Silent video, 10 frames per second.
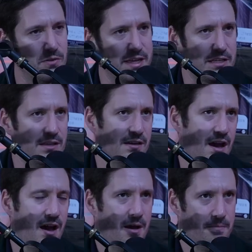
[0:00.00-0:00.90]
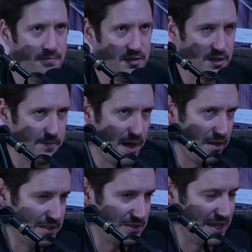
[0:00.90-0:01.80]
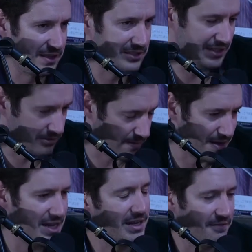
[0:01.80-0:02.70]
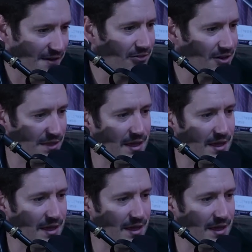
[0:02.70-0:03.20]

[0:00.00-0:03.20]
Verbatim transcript: like um, the Kabbalah is like the secret meaning of everything.